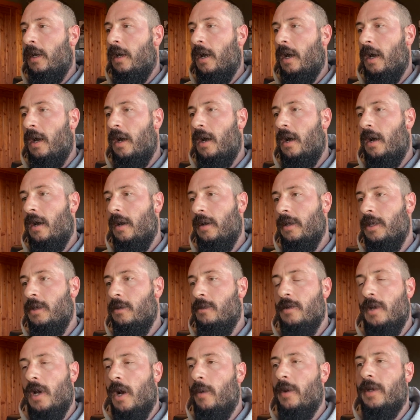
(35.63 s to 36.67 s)
Uh,
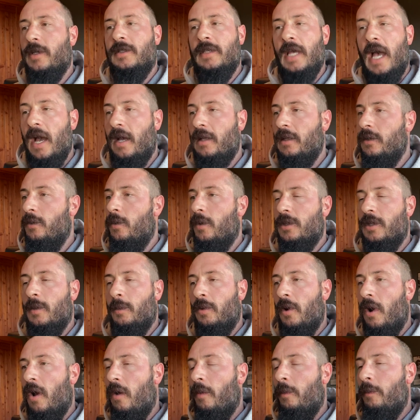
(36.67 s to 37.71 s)
you know exactly what the
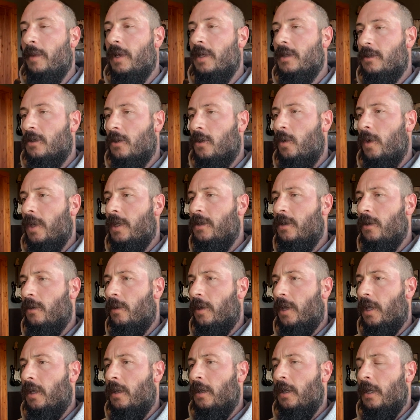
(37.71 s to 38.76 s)
problem is, so quit
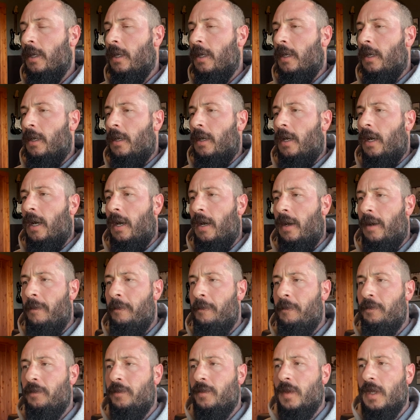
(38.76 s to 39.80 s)
doing it.
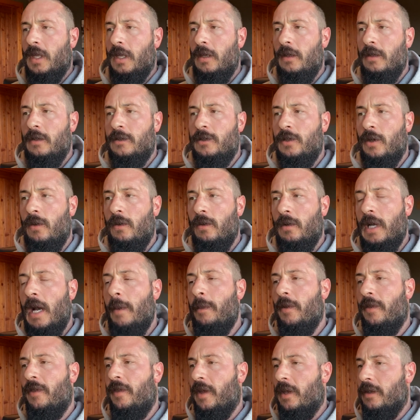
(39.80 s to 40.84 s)
Um, so a
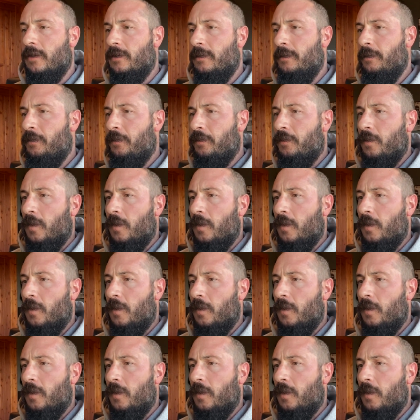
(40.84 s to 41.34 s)
couple things.